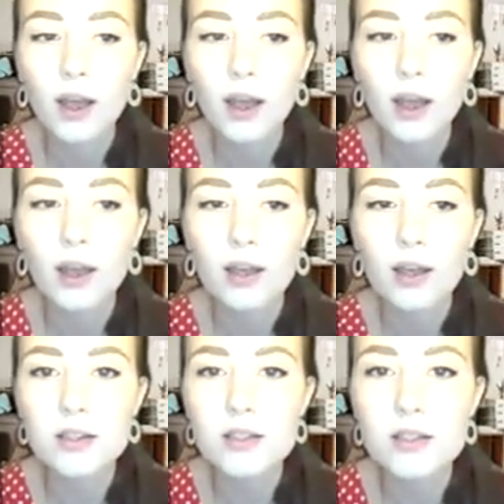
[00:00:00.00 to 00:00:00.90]

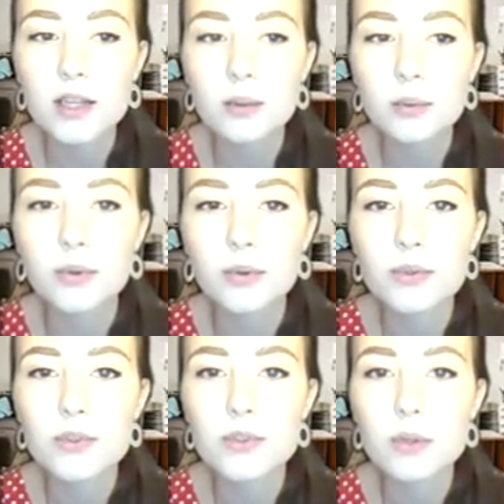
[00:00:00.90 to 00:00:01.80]
and it will
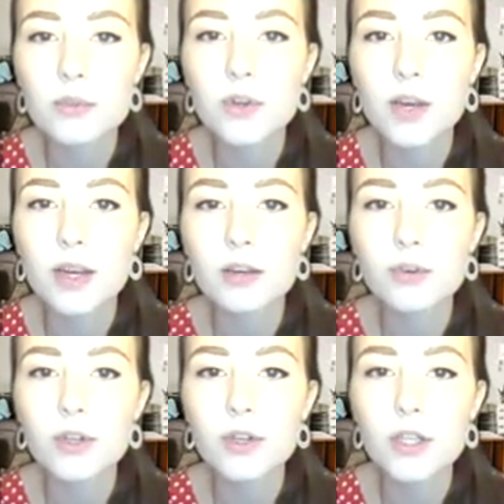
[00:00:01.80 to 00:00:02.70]
zoom straight in
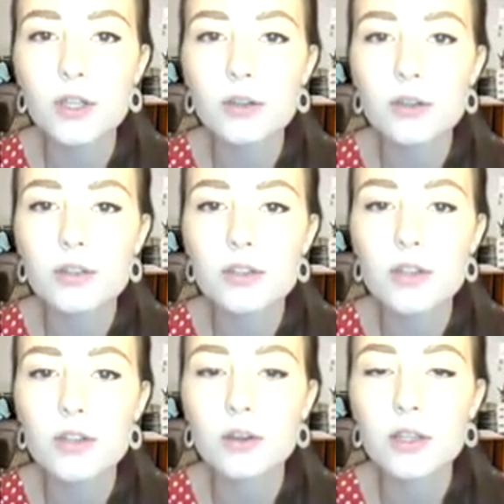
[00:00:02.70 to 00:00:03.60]
for you. So
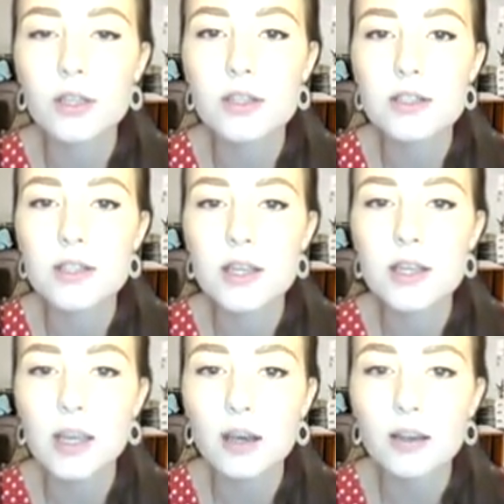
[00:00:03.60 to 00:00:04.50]
you can see
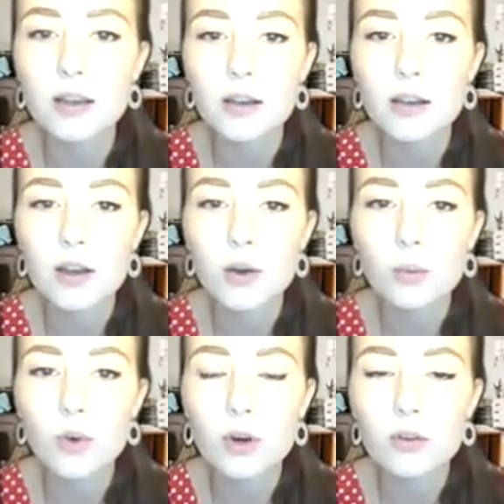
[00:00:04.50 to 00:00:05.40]
here
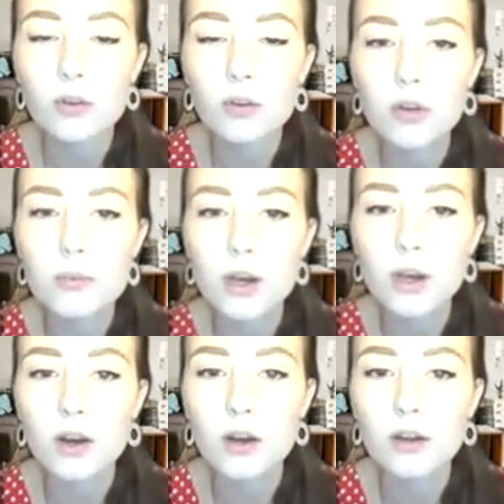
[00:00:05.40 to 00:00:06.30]
what groups
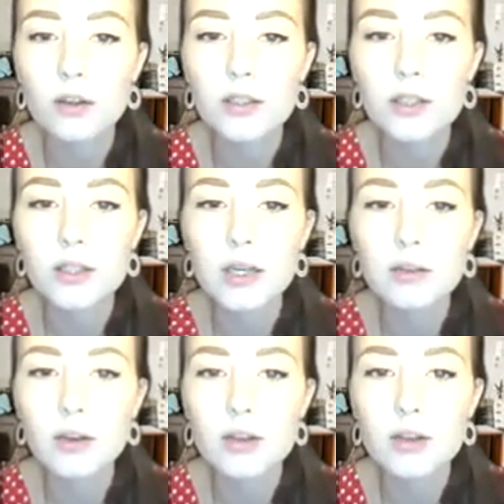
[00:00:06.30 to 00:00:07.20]
are near
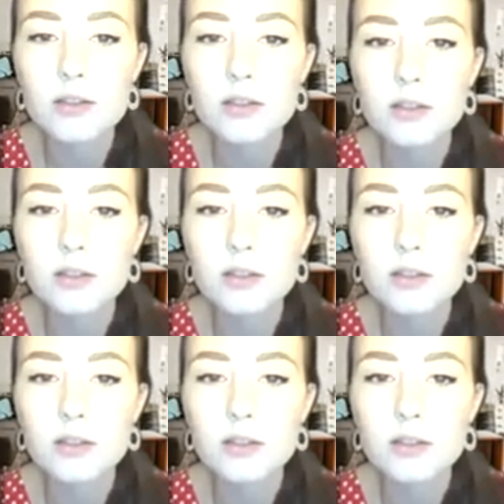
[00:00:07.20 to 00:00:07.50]
us.